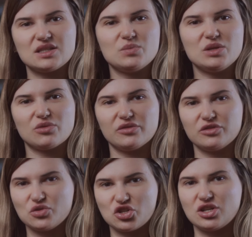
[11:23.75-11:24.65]
to be
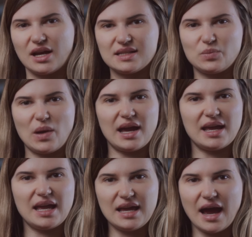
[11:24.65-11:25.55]
revolutionized
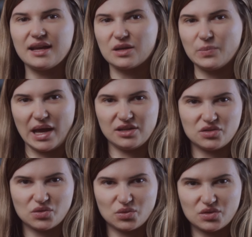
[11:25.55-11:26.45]
by AI
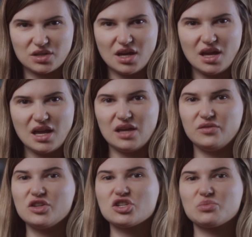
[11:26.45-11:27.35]
companion tools.
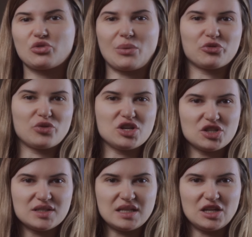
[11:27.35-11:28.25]
Envision
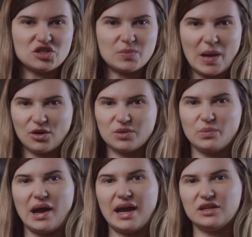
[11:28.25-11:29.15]
preparation stages
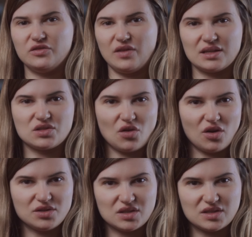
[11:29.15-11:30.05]
powered by advanced
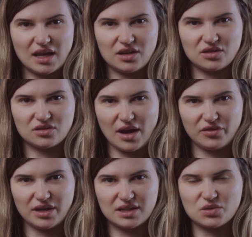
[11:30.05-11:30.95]
audience
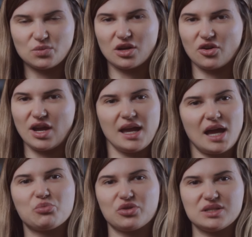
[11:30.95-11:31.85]
psychographics, where
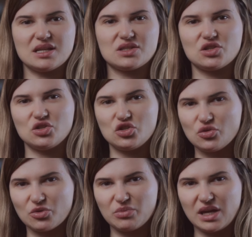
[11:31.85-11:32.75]
AI predicts
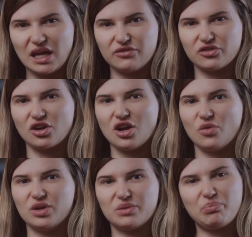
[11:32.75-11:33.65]
consumer behavior
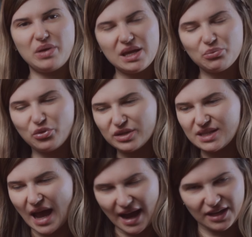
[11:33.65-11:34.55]
with
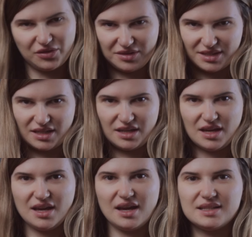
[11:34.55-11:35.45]
pinpoint accuracy,
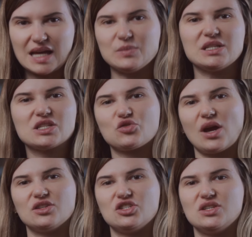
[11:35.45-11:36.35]
adapting
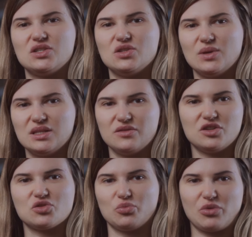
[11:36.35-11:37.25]
strategies to
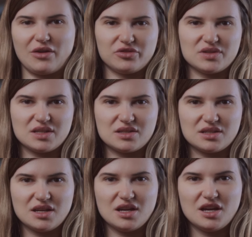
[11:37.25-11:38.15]
individual
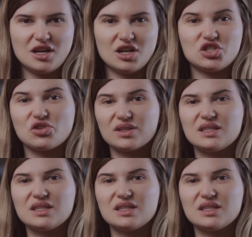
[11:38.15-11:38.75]
preferences. During